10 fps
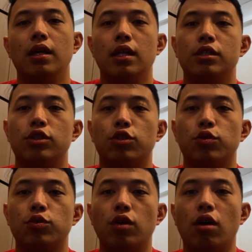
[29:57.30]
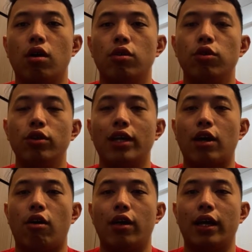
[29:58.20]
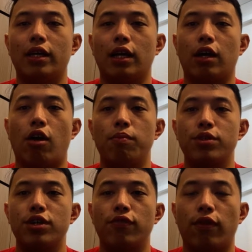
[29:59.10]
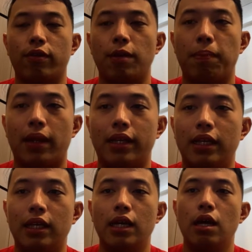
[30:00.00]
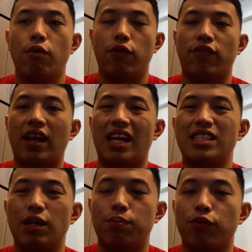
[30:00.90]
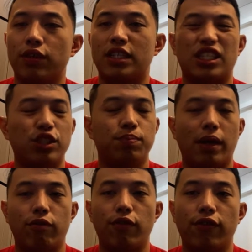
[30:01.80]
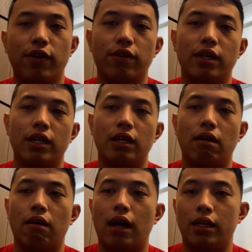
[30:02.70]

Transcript: So you only can collect a commission from third party with client's approval, such as bank referral or other